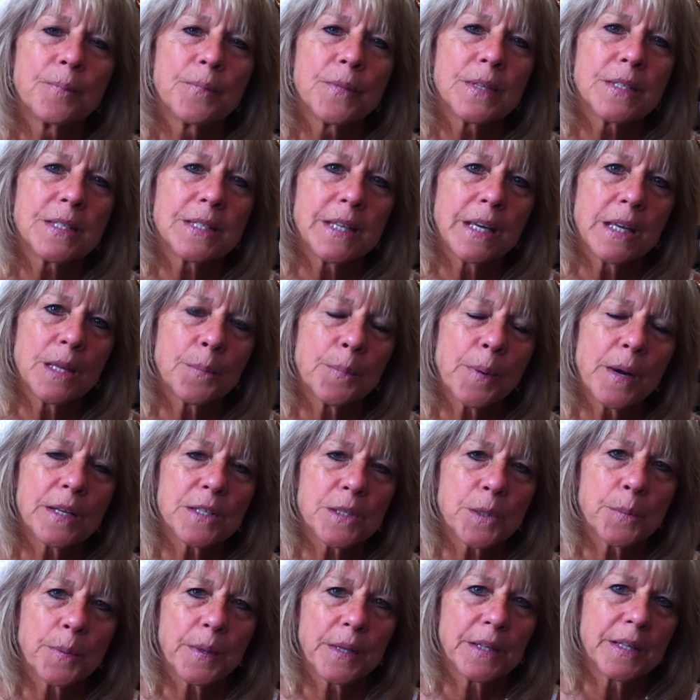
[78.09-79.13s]
see the
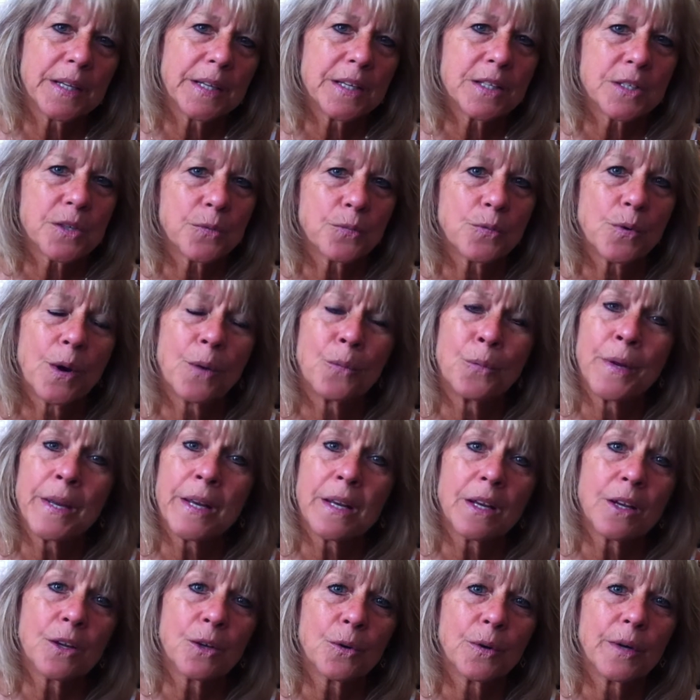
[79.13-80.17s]
possibilities of what we
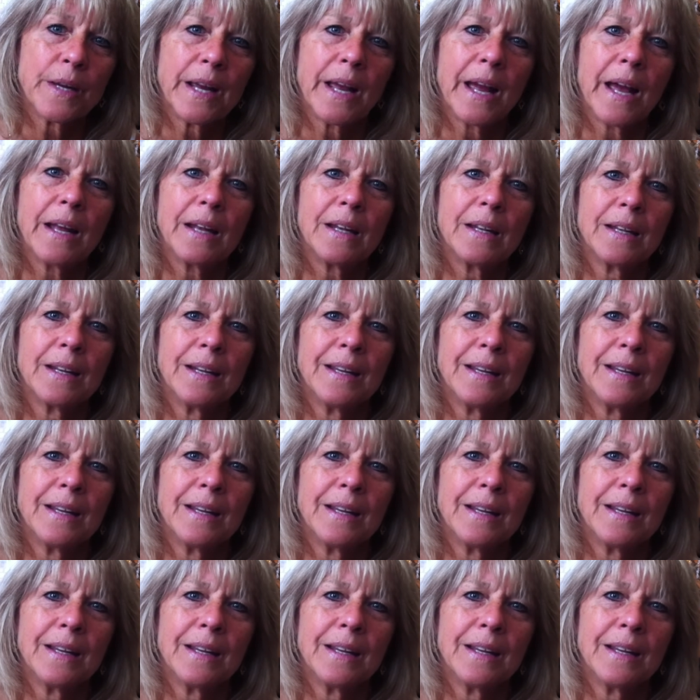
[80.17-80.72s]
can create.